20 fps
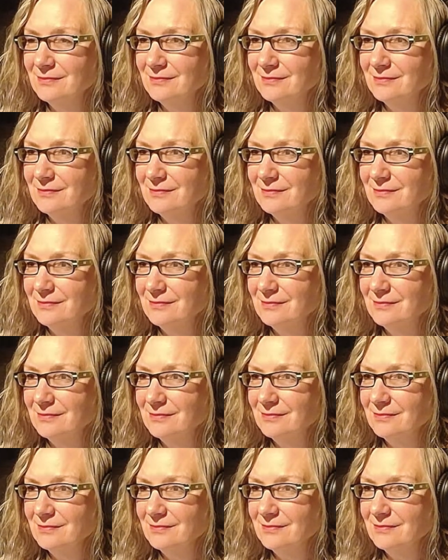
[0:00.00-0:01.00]
So
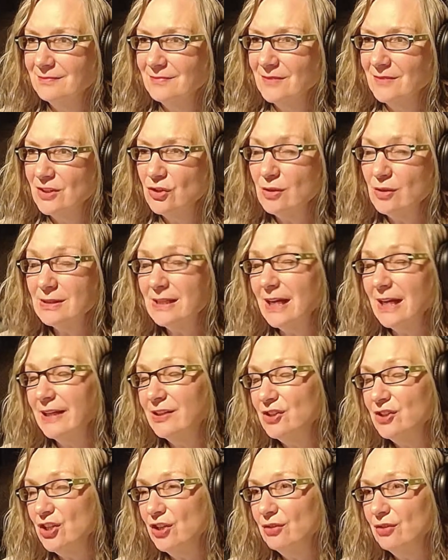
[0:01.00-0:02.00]
it's that
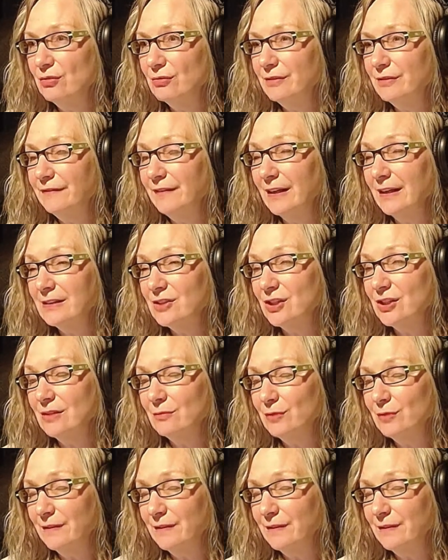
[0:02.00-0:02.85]
internal reflection.